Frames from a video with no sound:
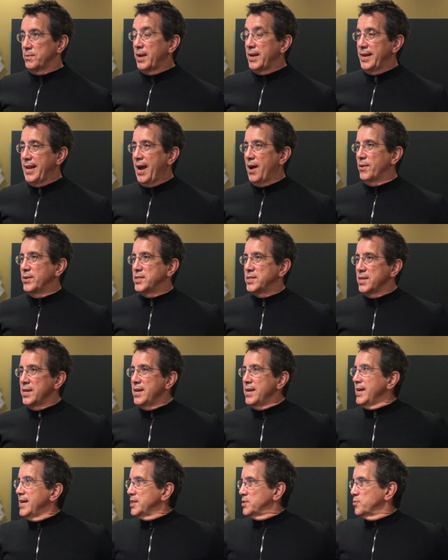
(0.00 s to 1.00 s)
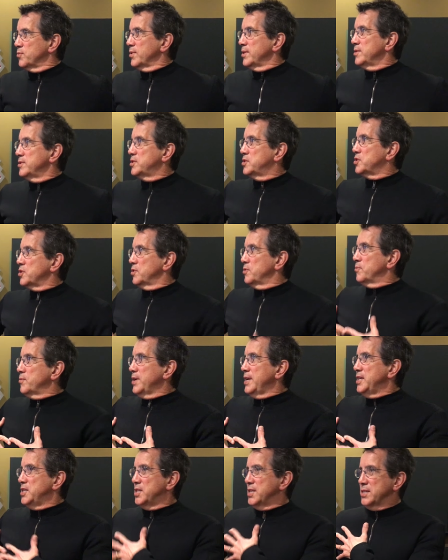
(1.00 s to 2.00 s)
Right now, it's, it's certain
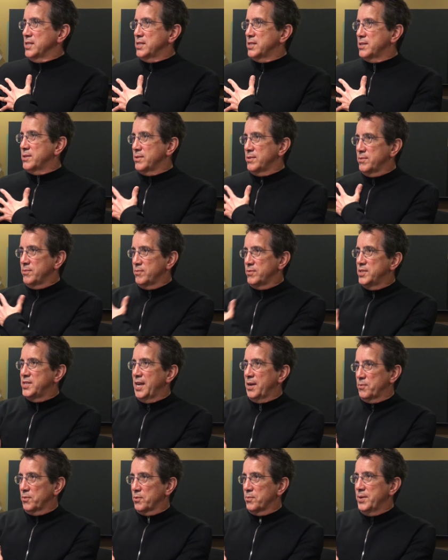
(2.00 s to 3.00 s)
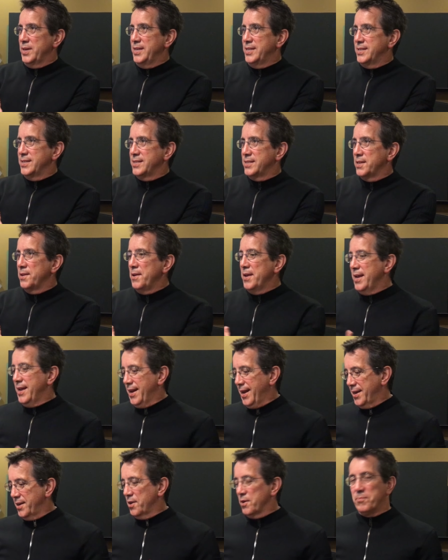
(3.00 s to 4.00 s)
regions, general yeah. regions,
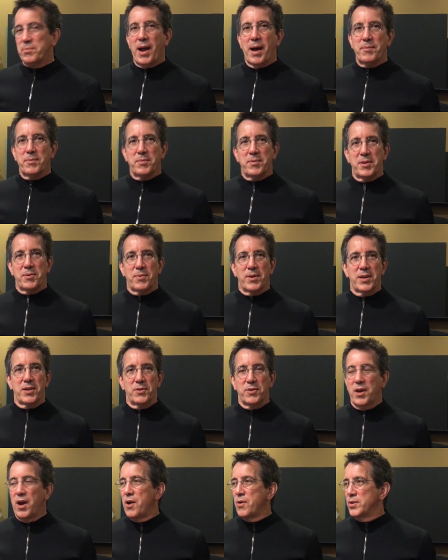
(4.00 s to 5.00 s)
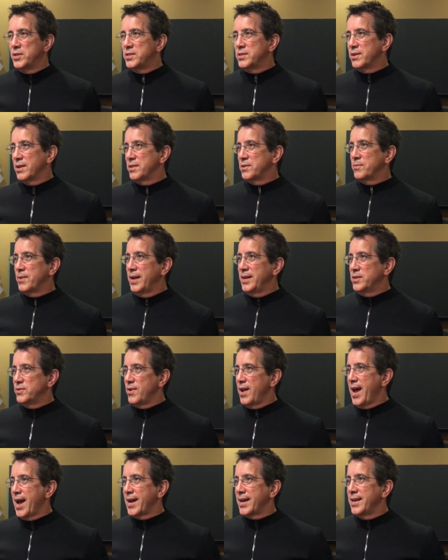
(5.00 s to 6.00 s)
and I know probably where you go is you're on the right
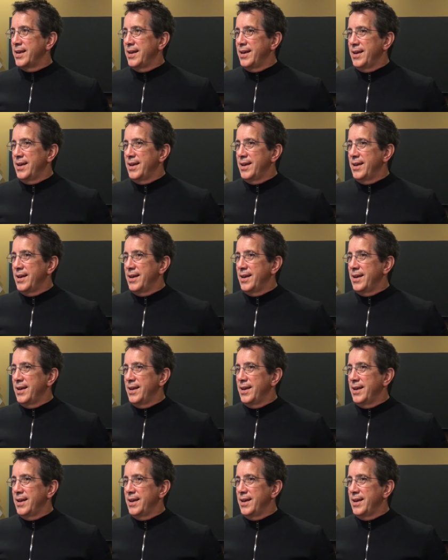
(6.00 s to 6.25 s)
track,